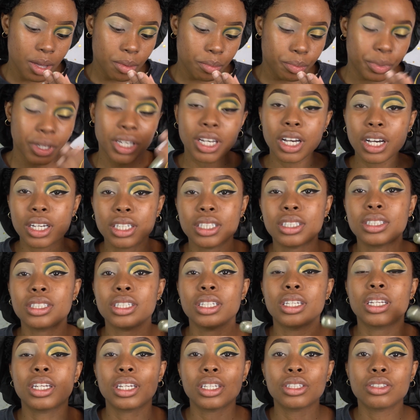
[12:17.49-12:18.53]
because
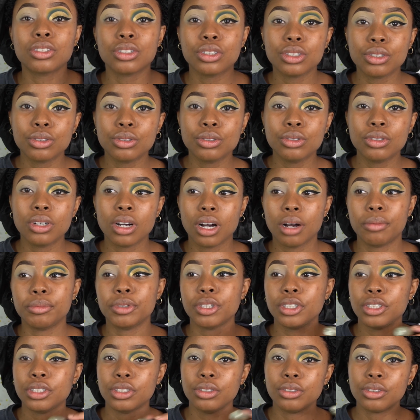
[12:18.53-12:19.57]
it is glue, I'm
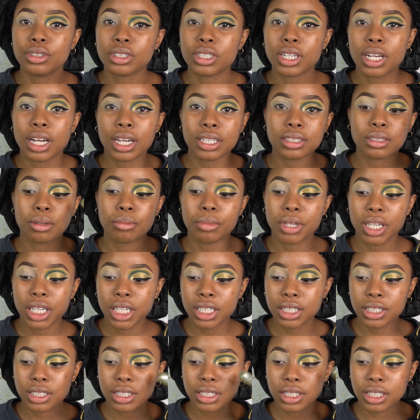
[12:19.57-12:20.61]
gonna use it as a base,
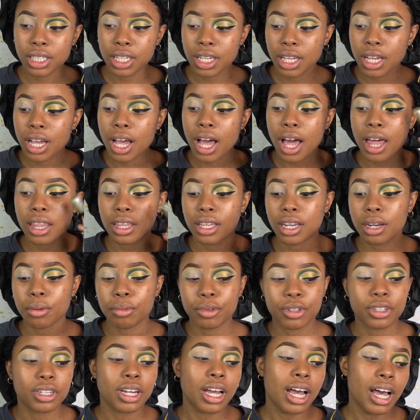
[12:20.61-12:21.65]
and then I'm
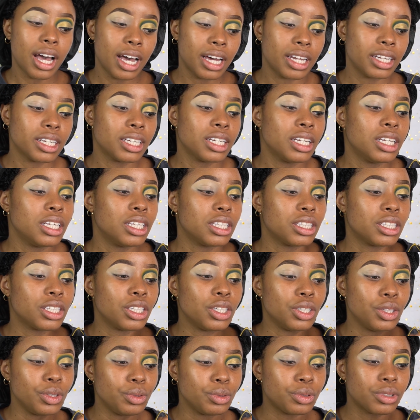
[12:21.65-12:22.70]
gonna add the
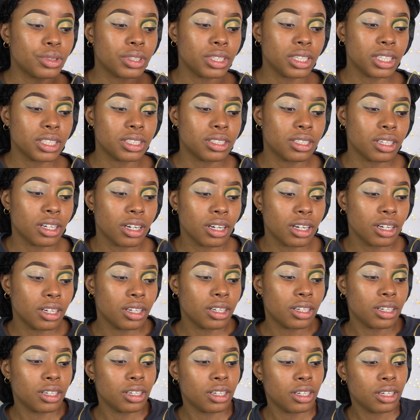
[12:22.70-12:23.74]
loose glitter
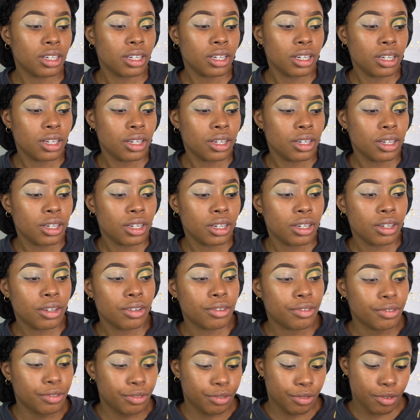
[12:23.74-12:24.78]

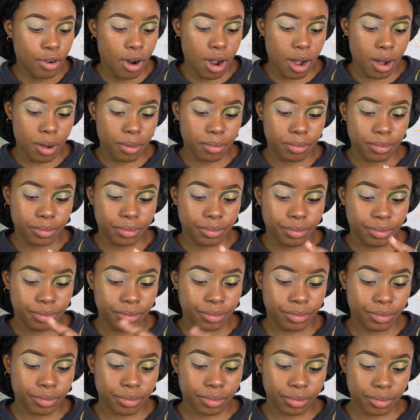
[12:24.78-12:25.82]
from
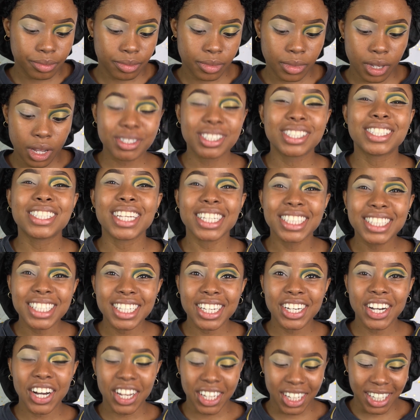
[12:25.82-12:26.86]
City
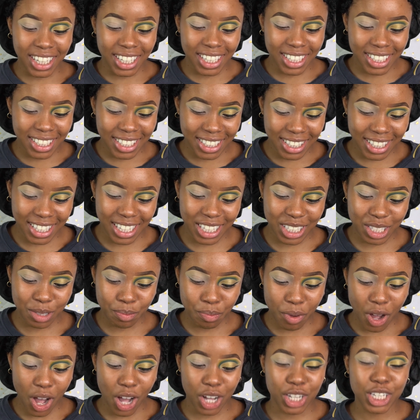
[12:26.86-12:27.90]
Color, their
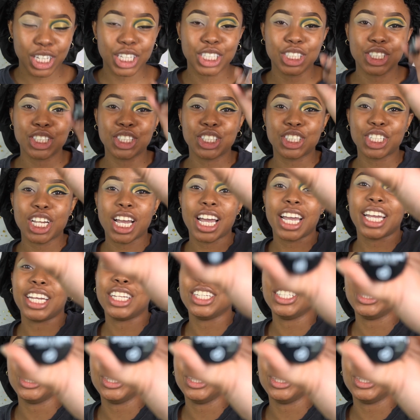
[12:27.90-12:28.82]
Sparkle and Shine